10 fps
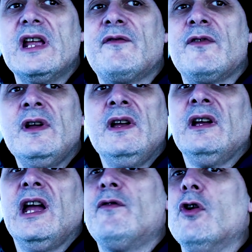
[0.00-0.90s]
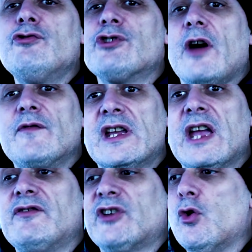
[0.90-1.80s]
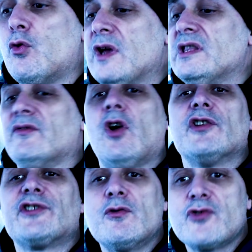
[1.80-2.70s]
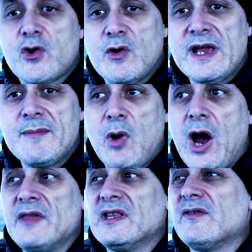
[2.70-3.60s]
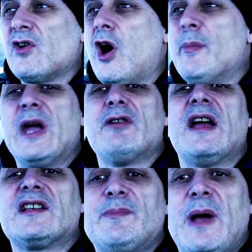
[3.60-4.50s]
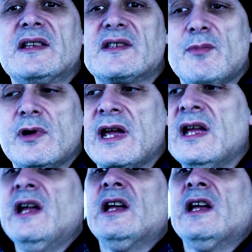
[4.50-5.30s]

If if hundred of you give two quid, they've got two hundred quid in pot, they? have got a bit of expense money.